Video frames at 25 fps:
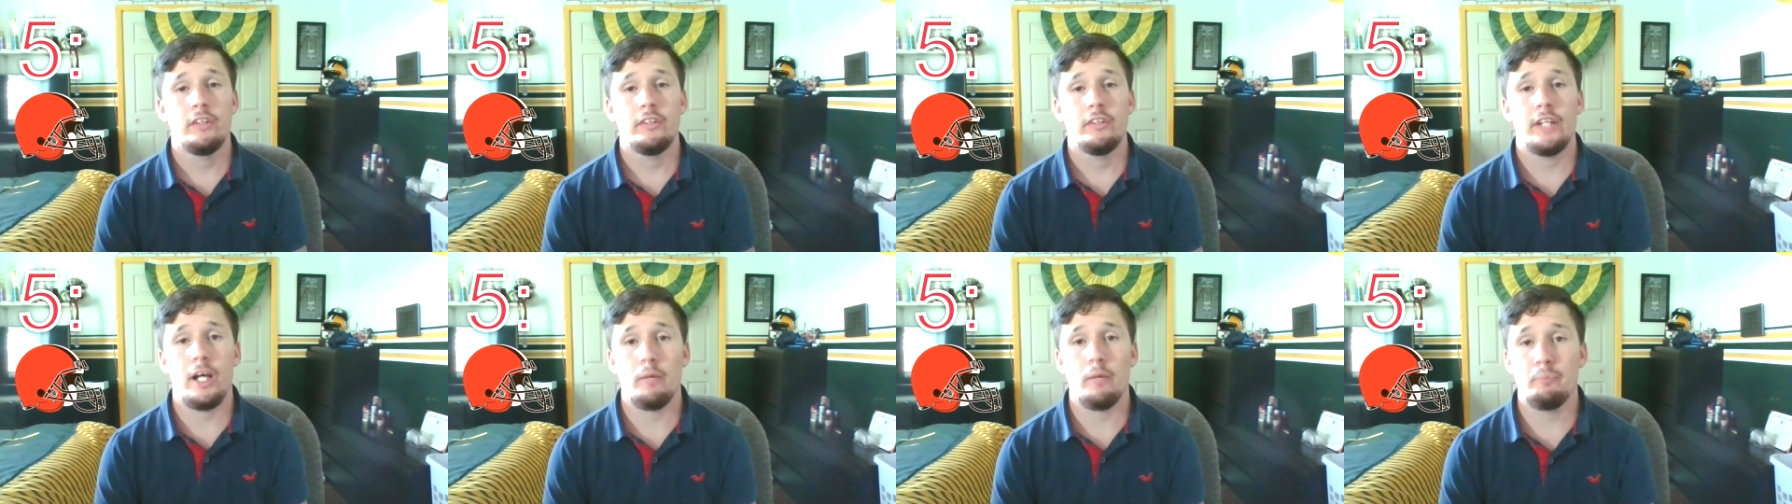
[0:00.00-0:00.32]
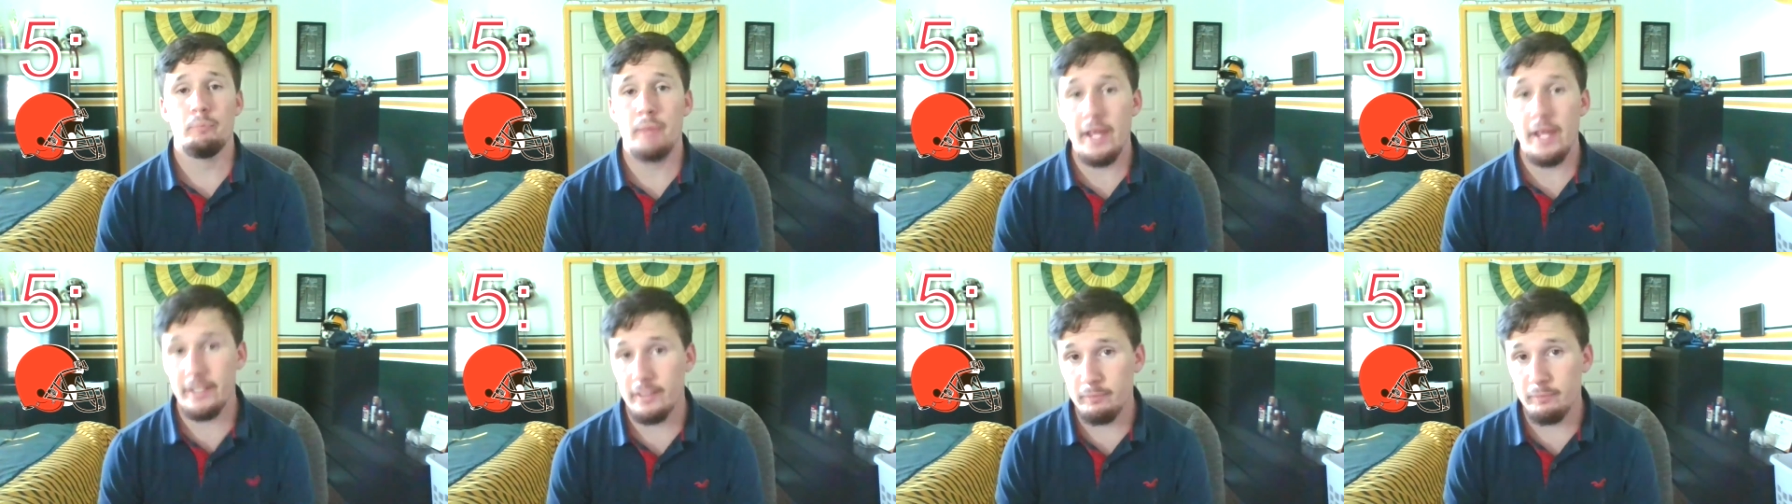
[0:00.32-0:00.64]
You
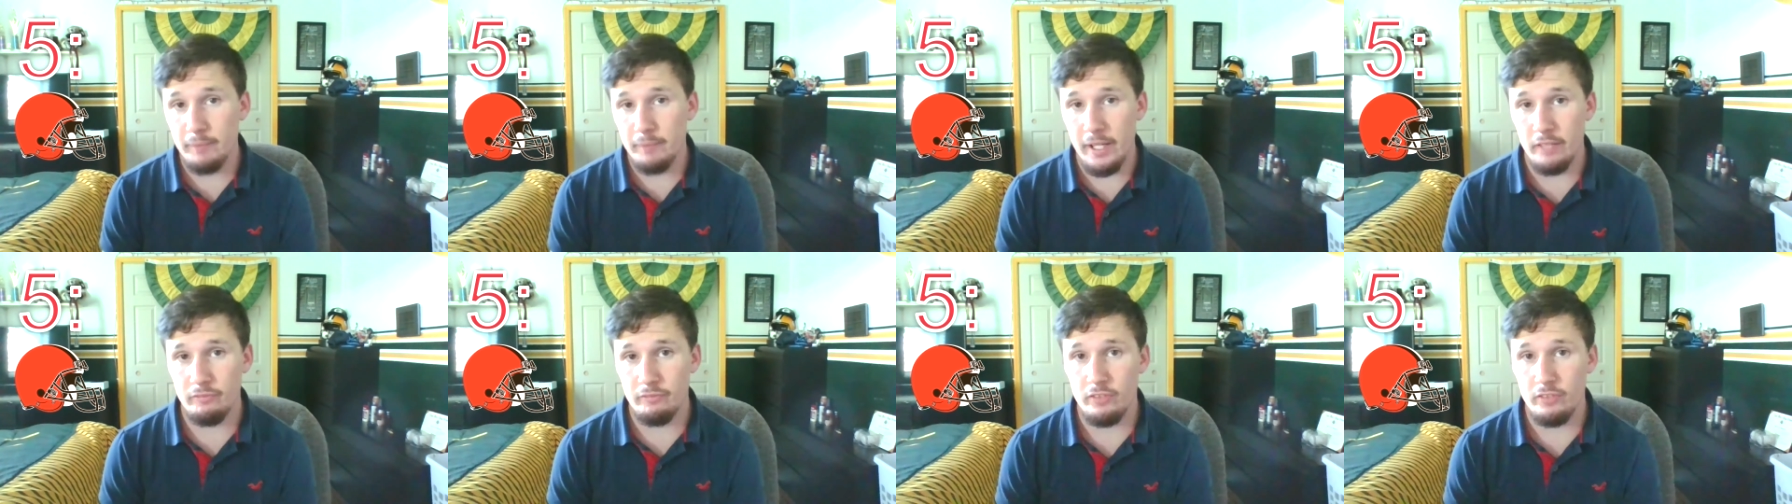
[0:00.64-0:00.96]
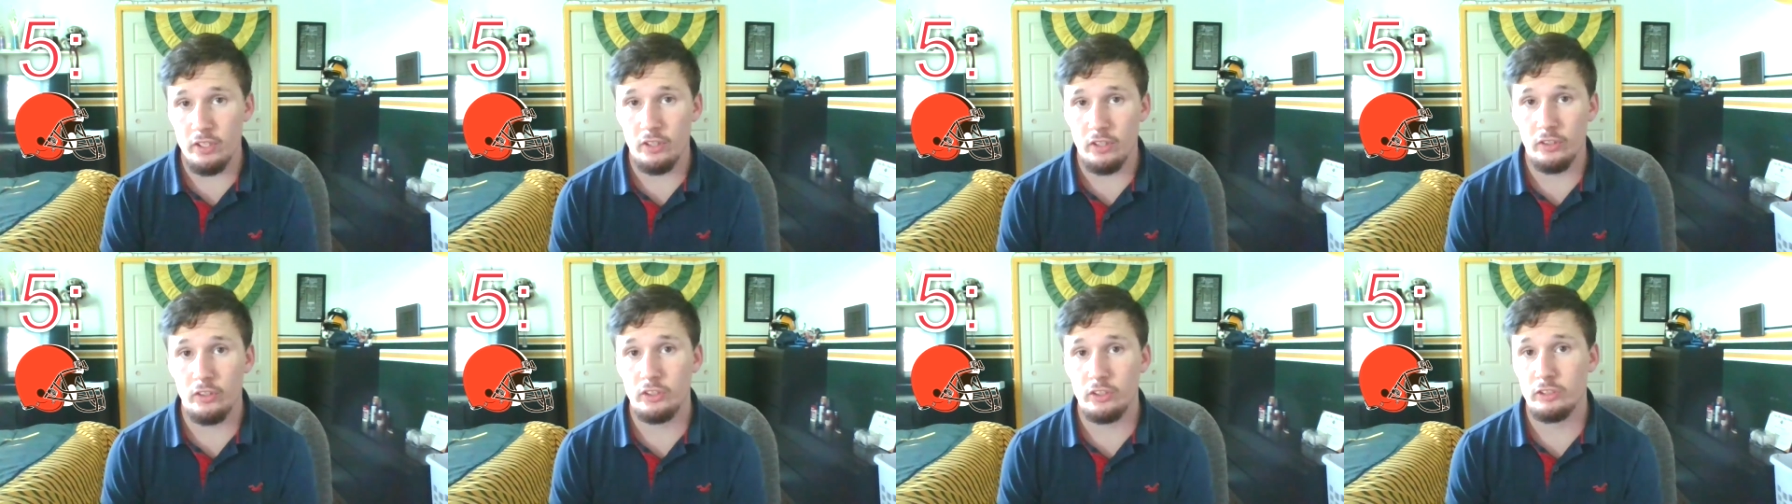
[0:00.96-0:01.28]
got Baker
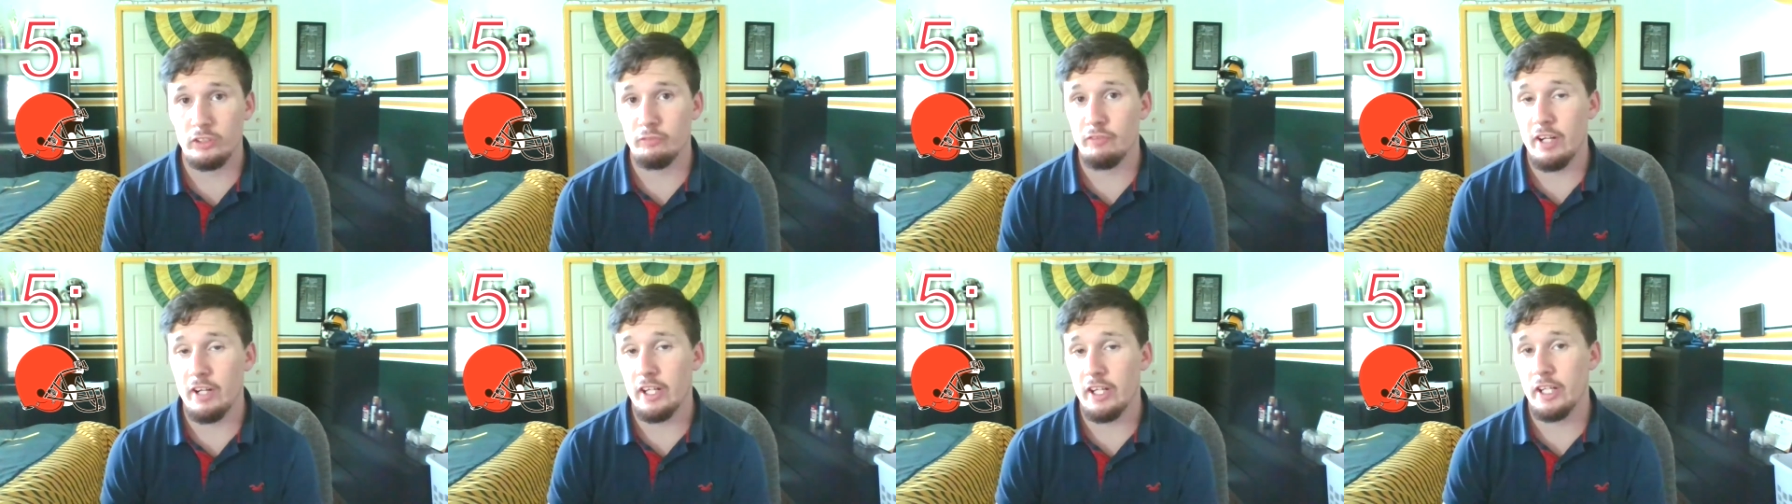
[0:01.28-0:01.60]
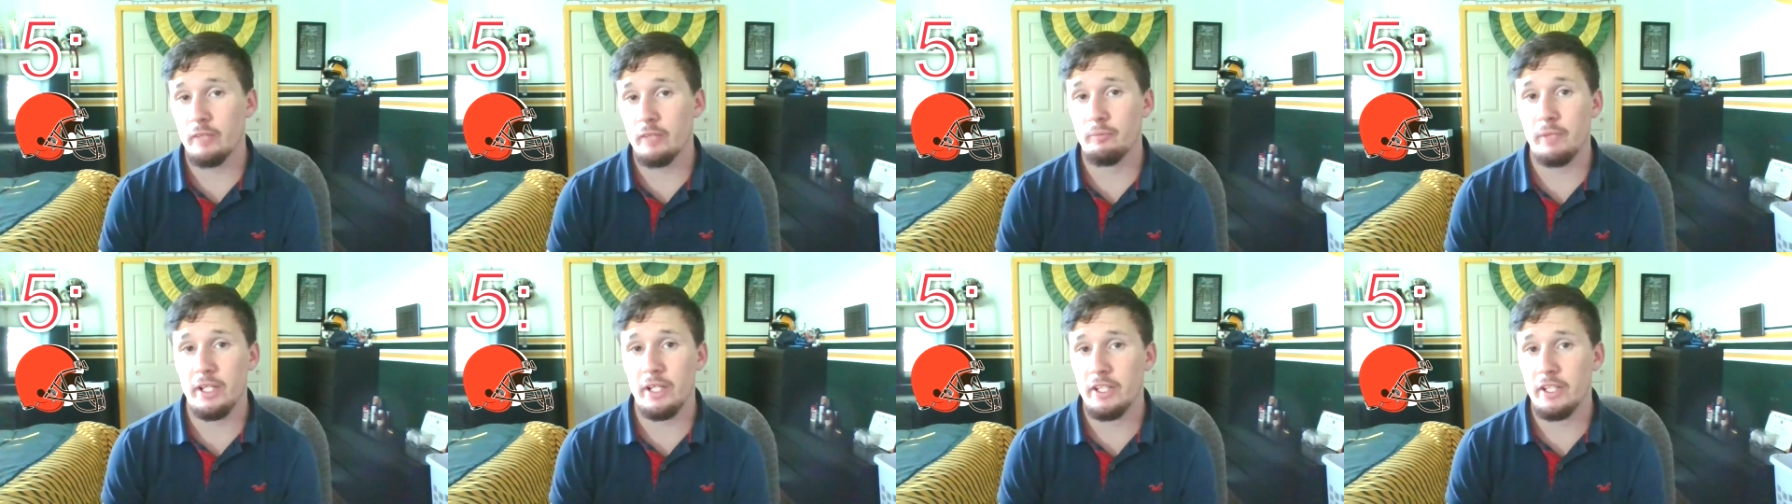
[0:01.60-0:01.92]
Mayfield, who's a
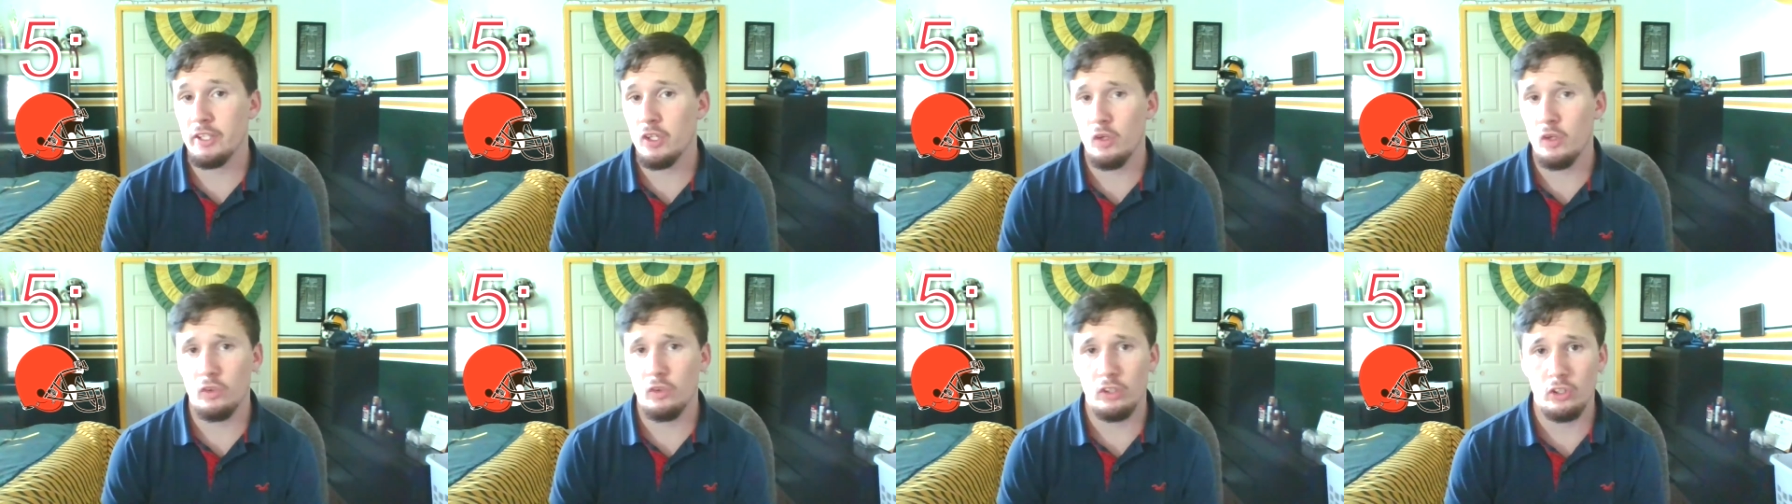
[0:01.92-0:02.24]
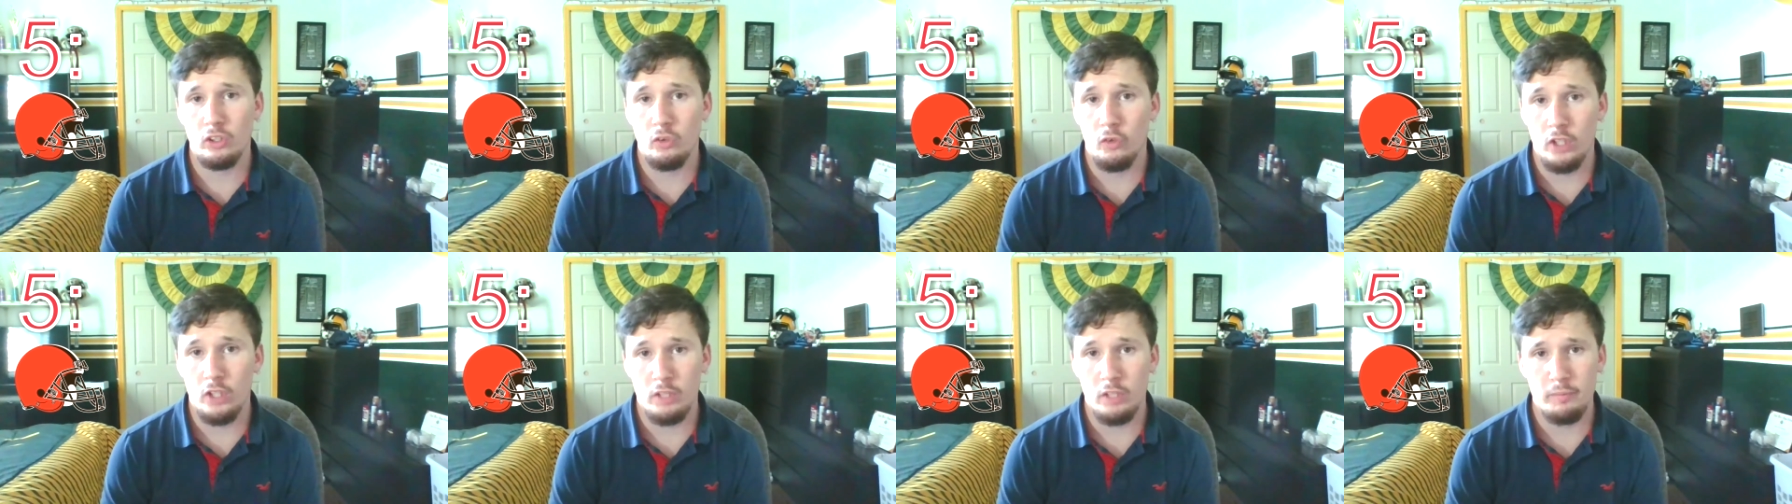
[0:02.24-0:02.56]
very
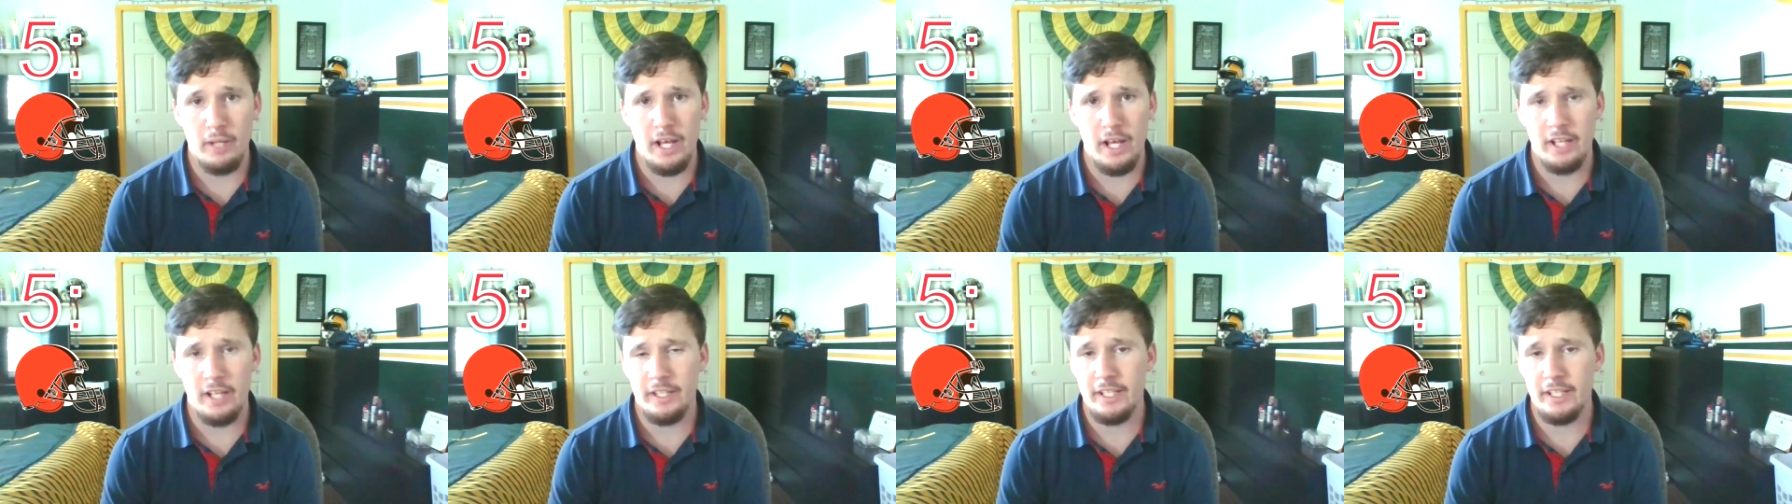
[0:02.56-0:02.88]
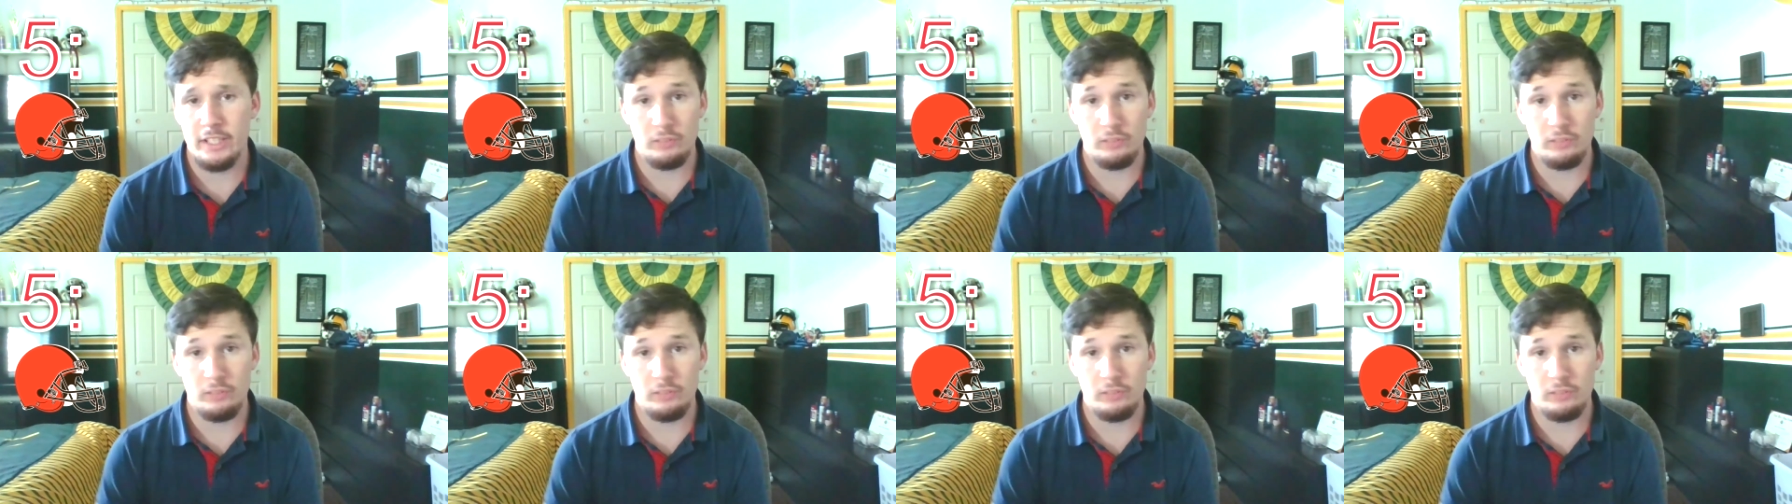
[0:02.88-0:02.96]
mediocre quarterback.